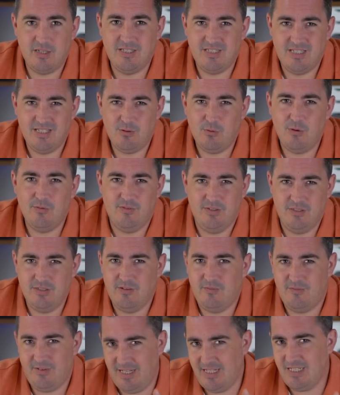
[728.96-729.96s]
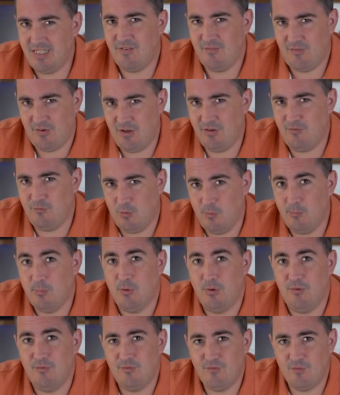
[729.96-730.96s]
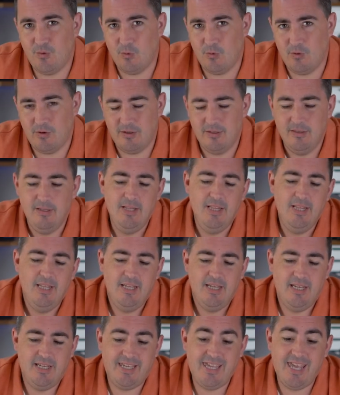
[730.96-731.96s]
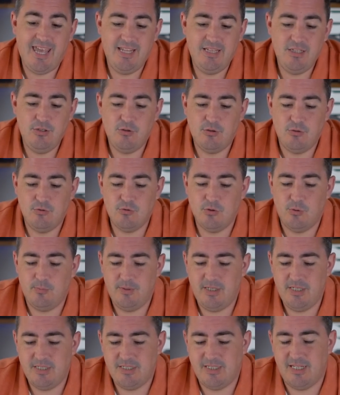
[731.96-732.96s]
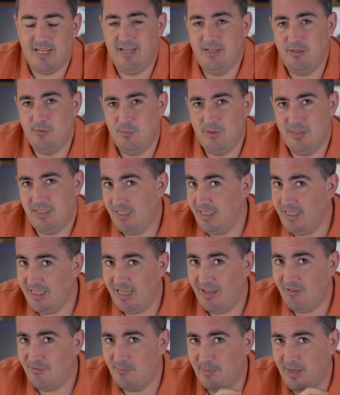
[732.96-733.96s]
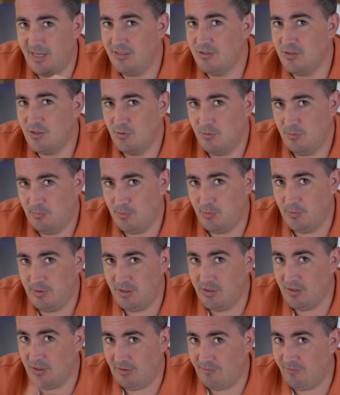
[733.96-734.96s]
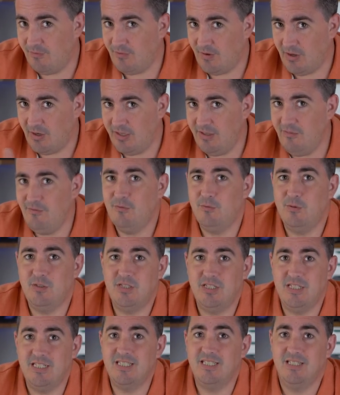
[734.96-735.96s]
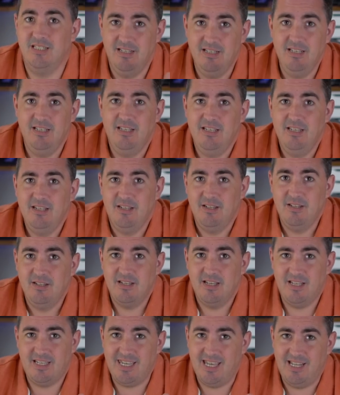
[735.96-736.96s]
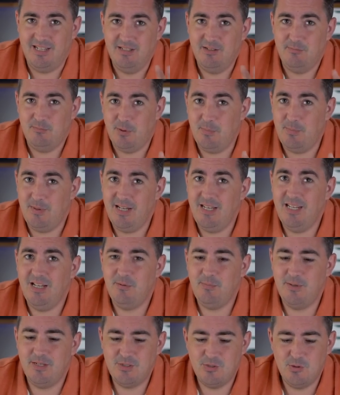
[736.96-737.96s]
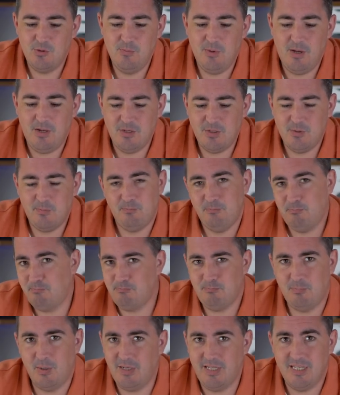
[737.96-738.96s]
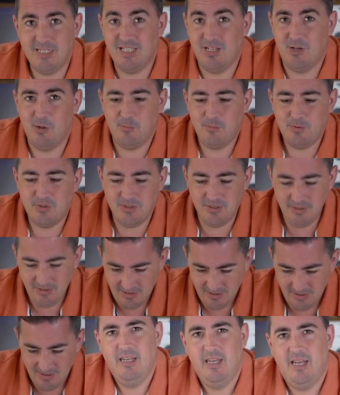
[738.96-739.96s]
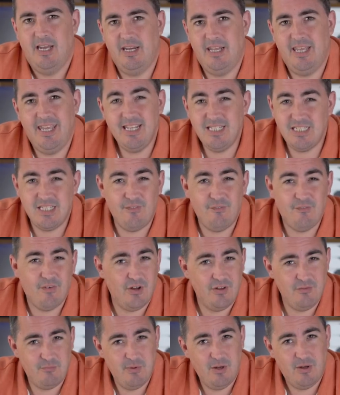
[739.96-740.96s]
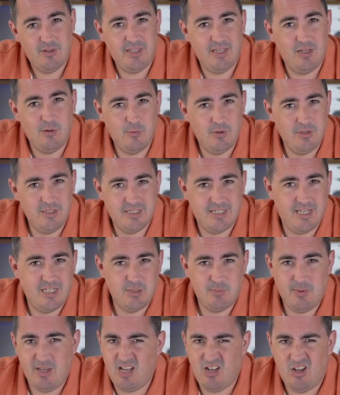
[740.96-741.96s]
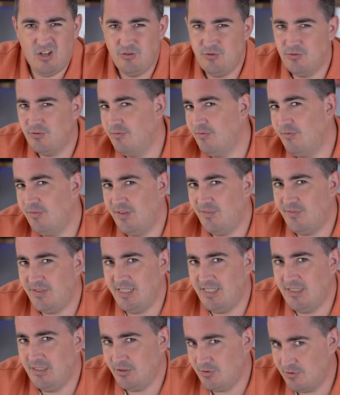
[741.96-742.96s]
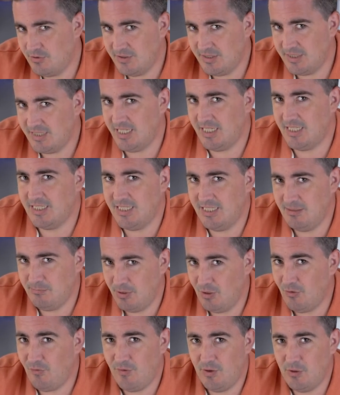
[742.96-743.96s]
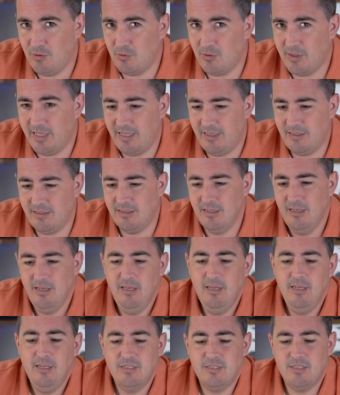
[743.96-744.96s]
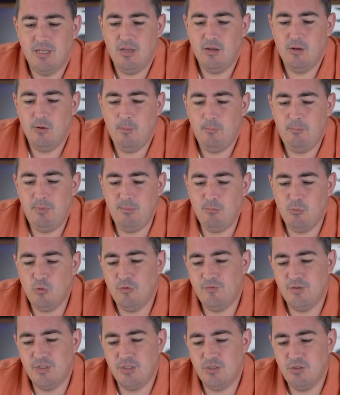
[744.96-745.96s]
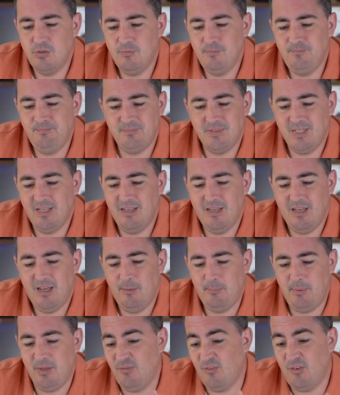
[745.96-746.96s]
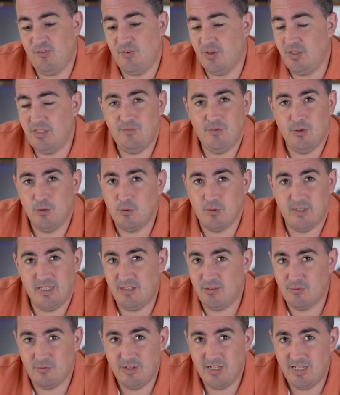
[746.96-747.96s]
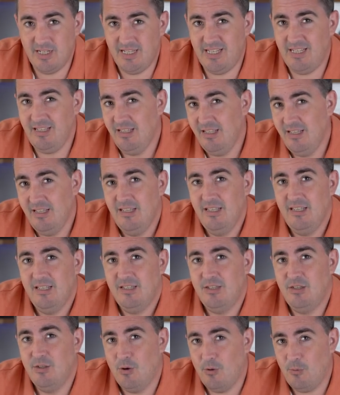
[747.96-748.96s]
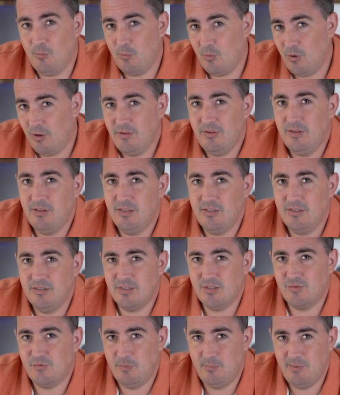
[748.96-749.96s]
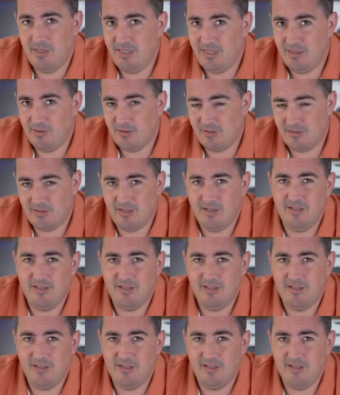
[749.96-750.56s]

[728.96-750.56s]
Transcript: it's the equivalent of an 85 1.4. Again, you can drop this down with the EF mount to a 0.95, which is again probably a little bit too much, but it's an option. And at 85mm, I think I worked this out to about 116mm focal length. So a bit more of a zoom, a bit of a funny focal length really, not one that's familiar.